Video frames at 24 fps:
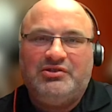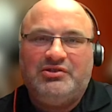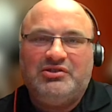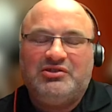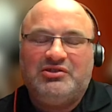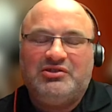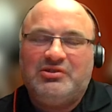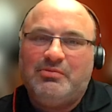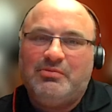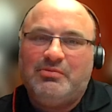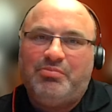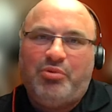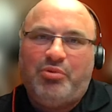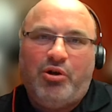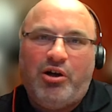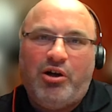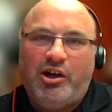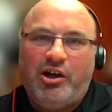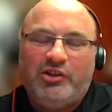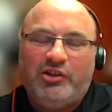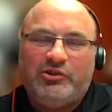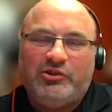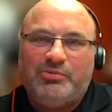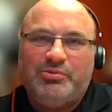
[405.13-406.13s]
it's just
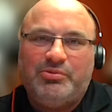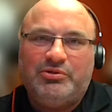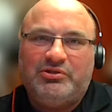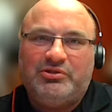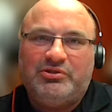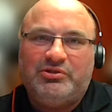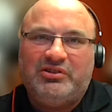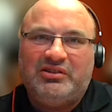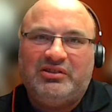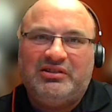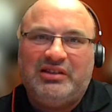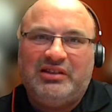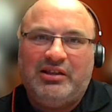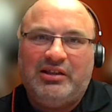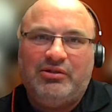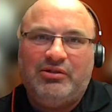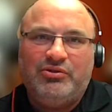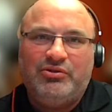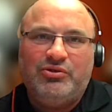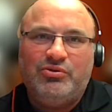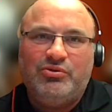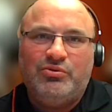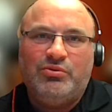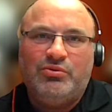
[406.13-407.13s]
impossible to
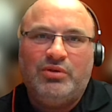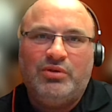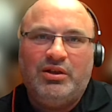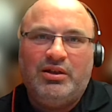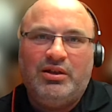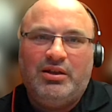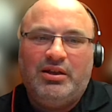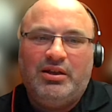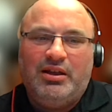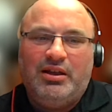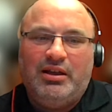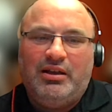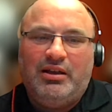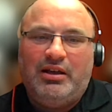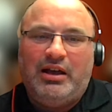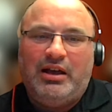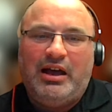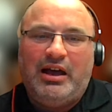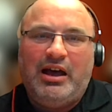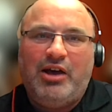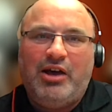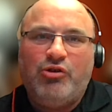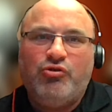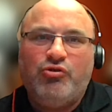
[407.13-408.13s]
tell you
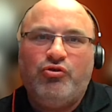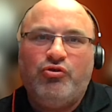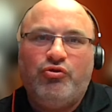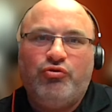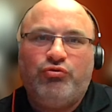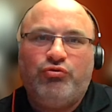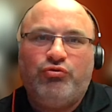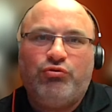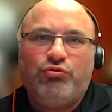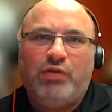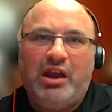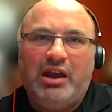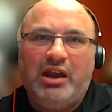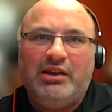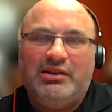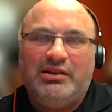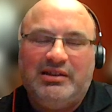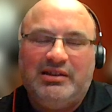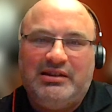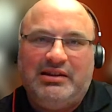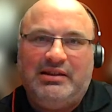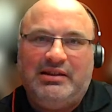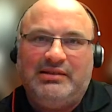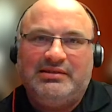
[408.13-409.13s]
how grand
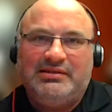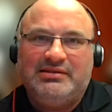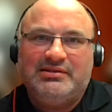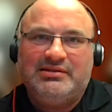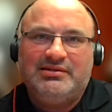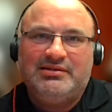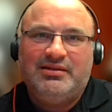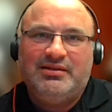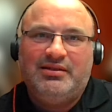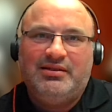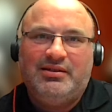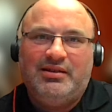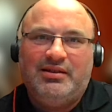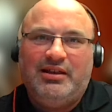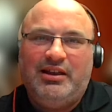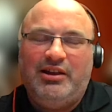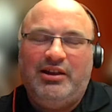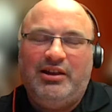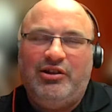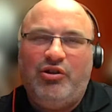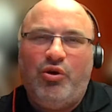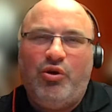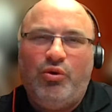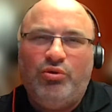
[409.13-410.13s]
it is, and
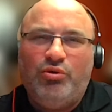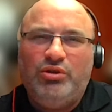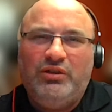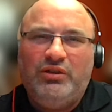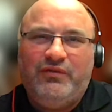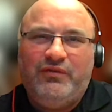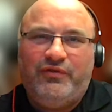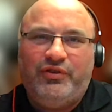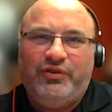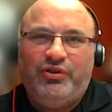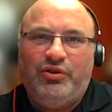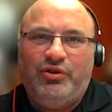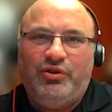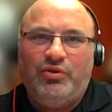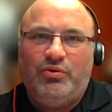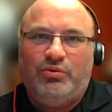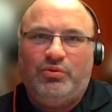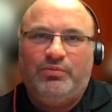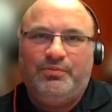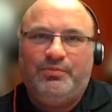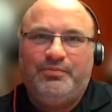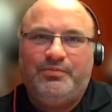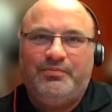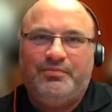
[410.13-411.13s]
it only for you.
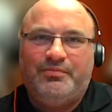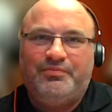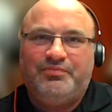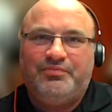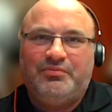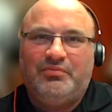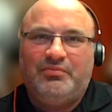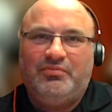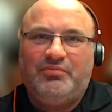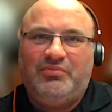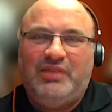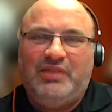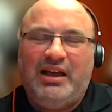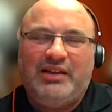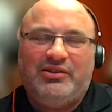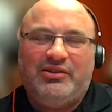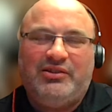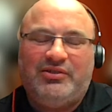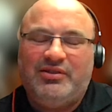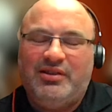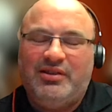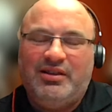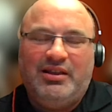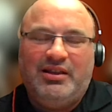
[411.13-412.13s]

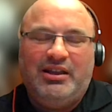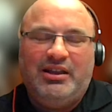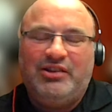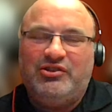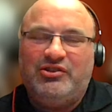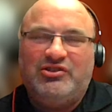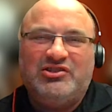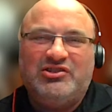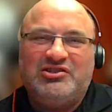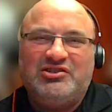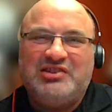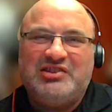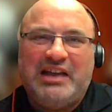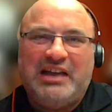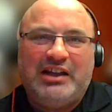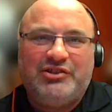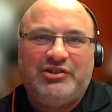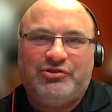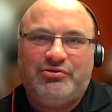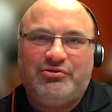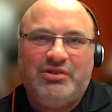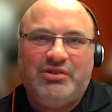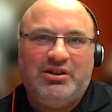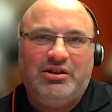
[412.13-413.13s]
That's it's
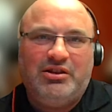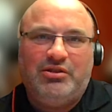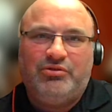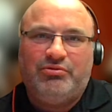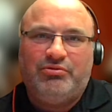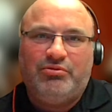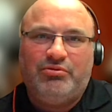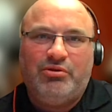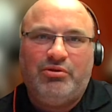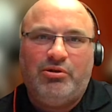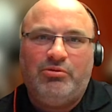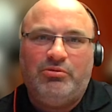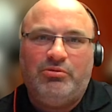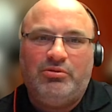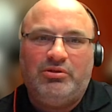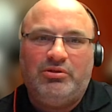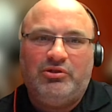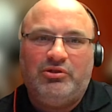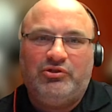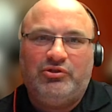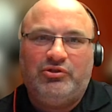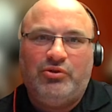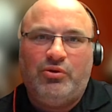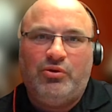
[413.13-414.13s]
saturated throughout the
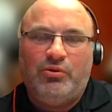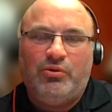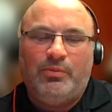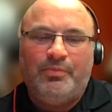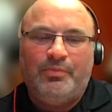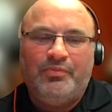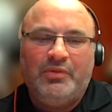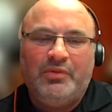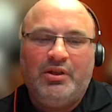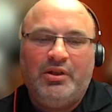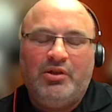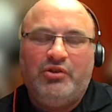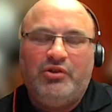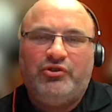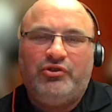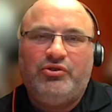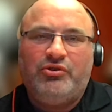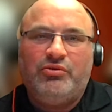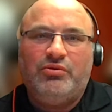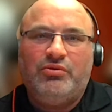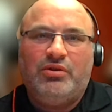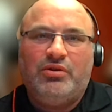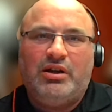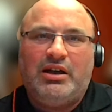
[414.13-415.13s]
soul.
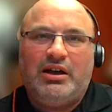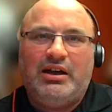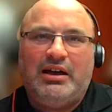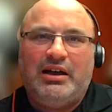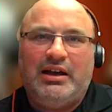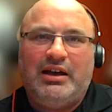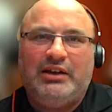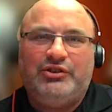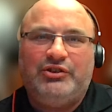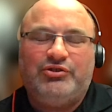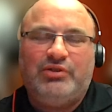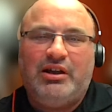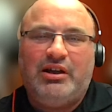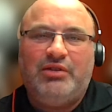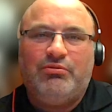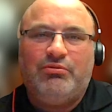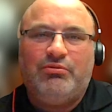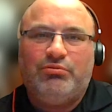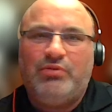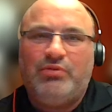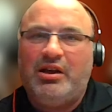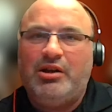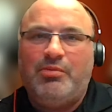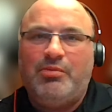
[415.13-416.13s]
So I, I try to
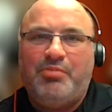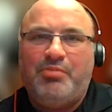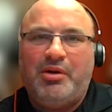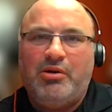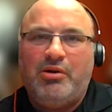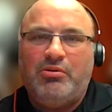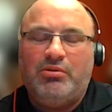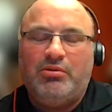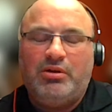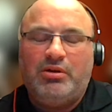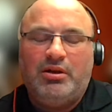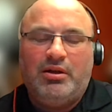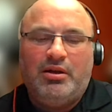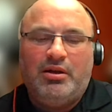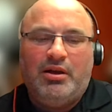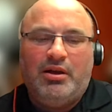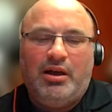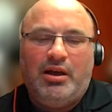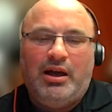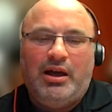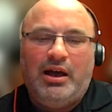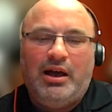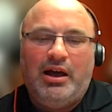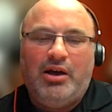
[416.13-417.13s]
write about
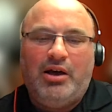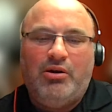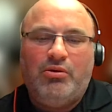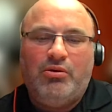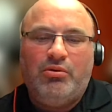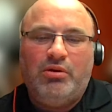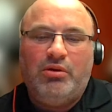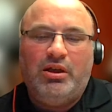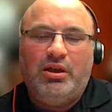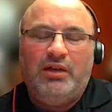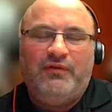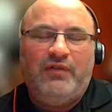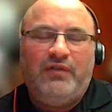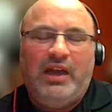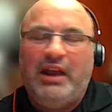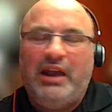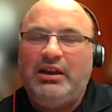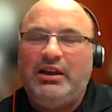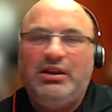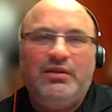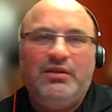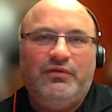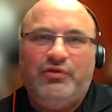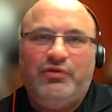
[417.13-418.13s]
how if
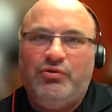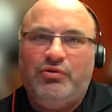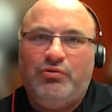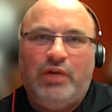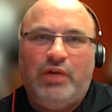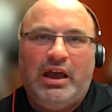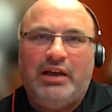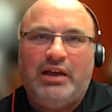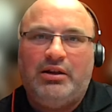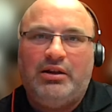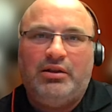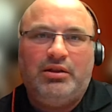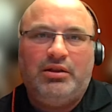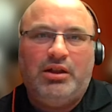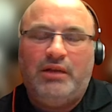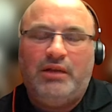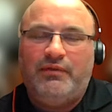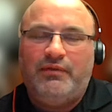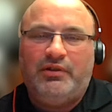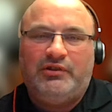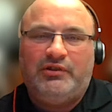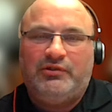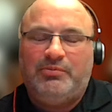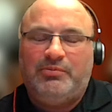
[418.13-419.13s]
any of you had a love
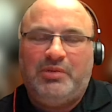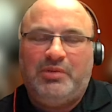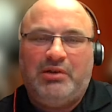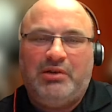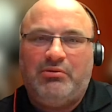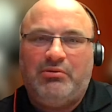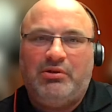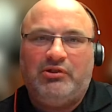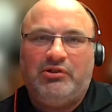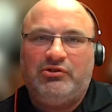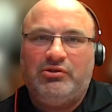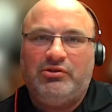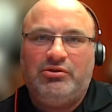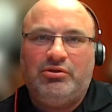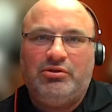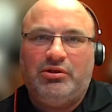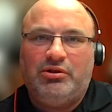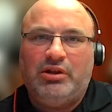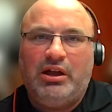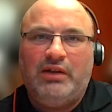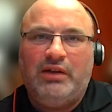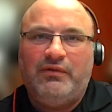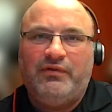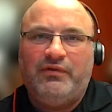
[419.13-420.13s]
experience in your
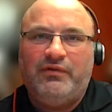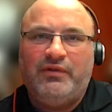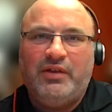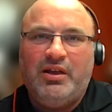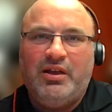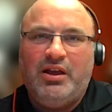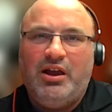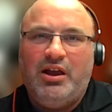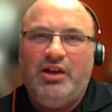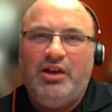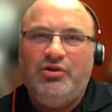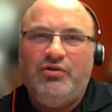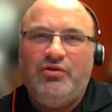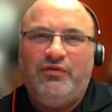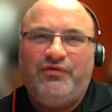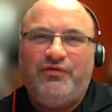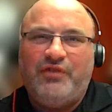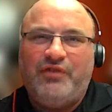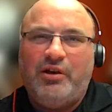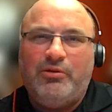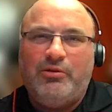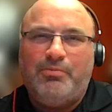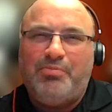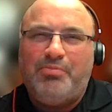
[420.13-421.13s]
life and you
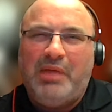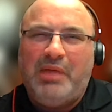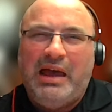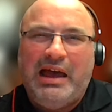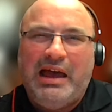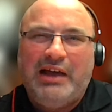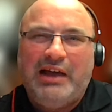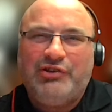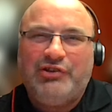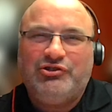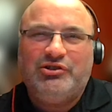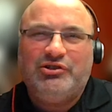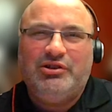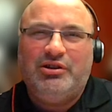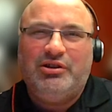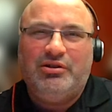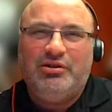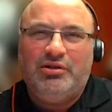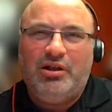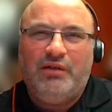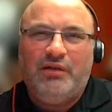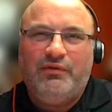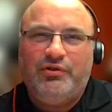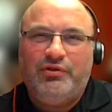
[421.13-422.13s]
felt passion and
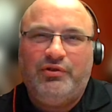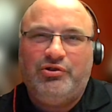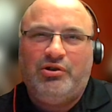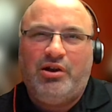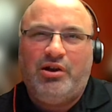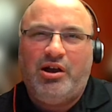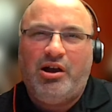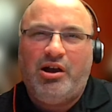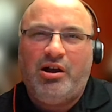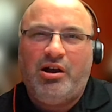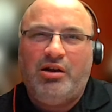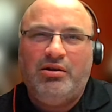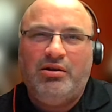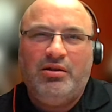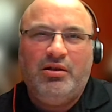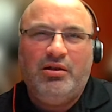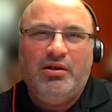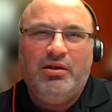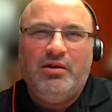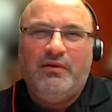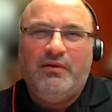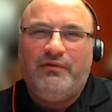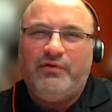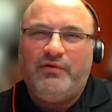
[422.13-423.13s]
love in your heart
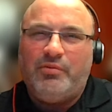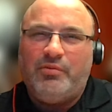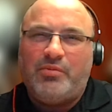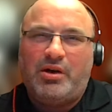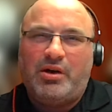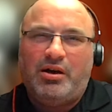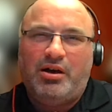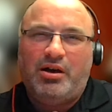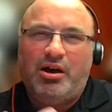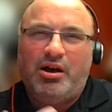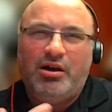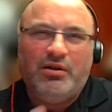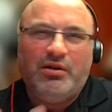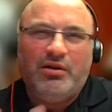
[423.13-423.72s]
from a hug